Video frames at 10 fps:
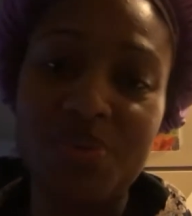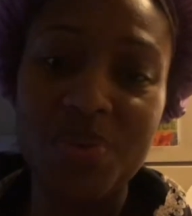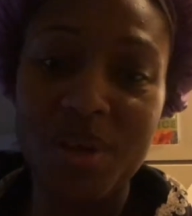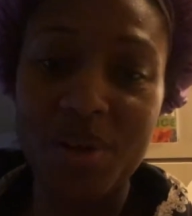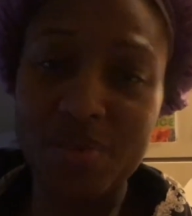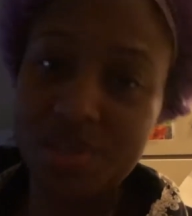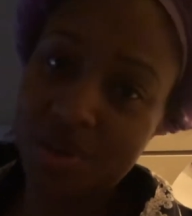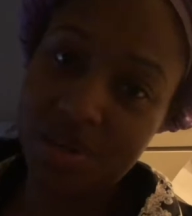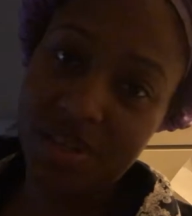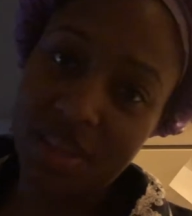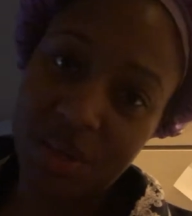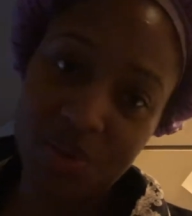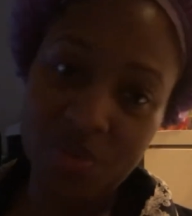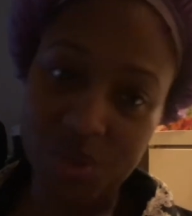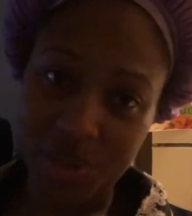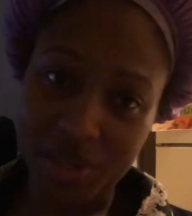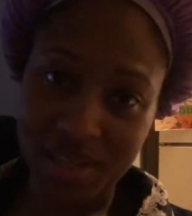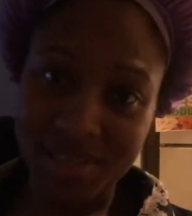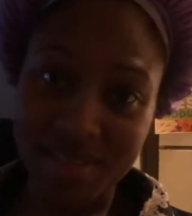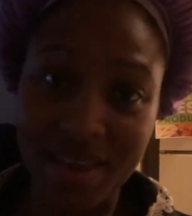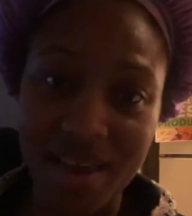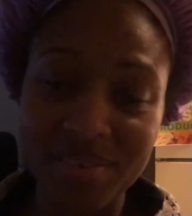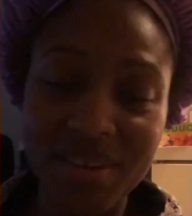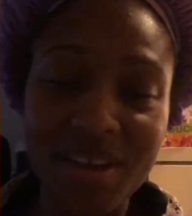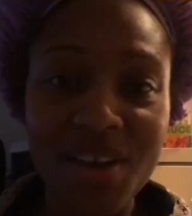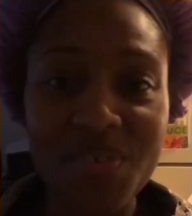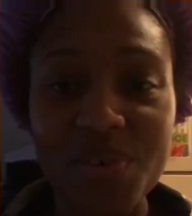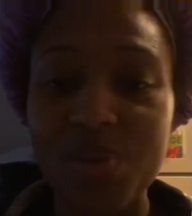of you that are returning, thank you for joining us again. For